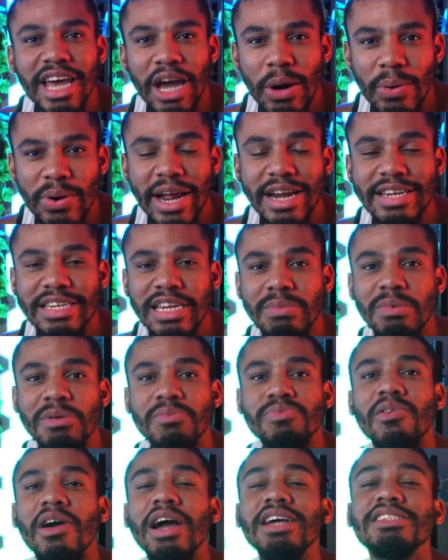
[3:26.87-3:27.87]
And when I double
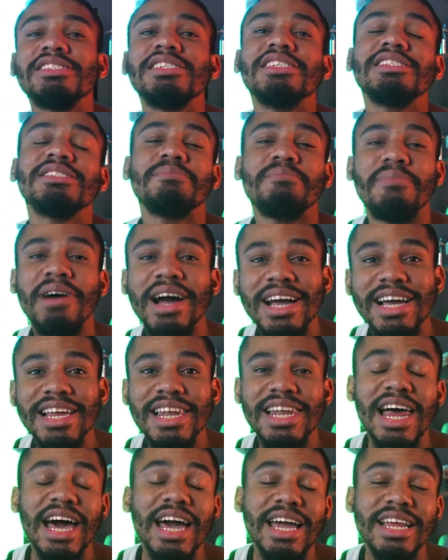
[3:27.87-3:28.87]
prices, my
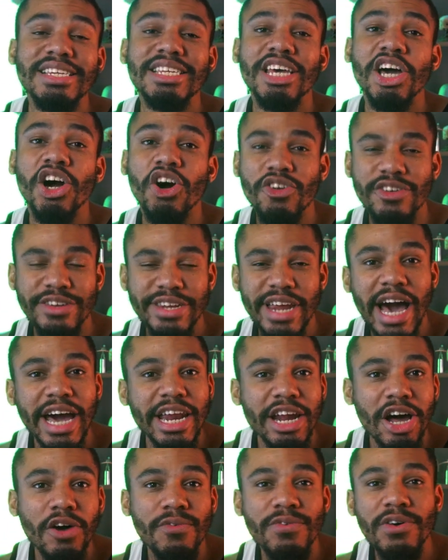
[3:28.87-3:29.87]
clientele
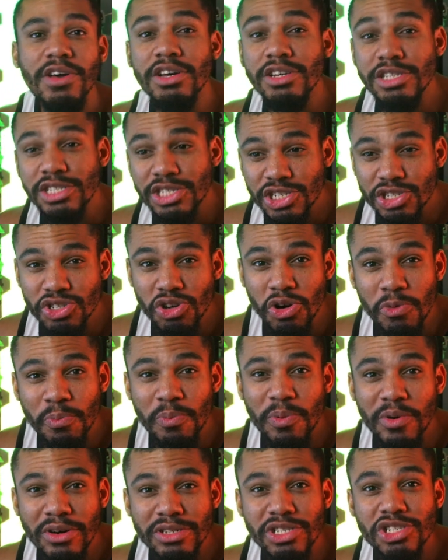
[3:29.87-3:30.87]
died off
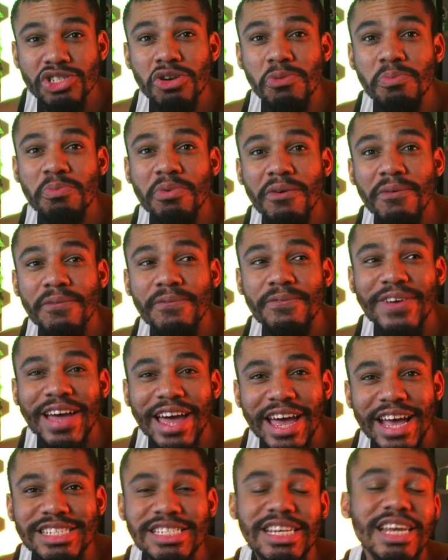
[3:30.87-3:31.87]
super
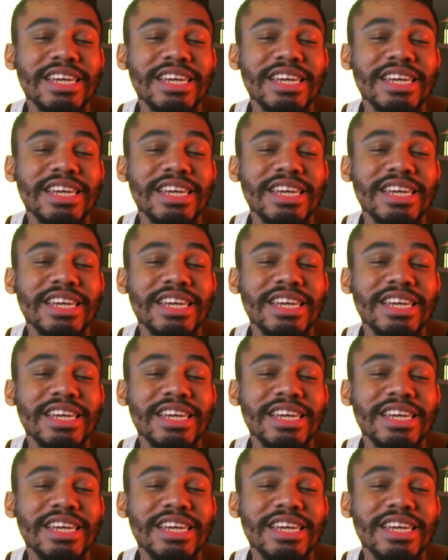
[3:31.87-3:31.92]
fast.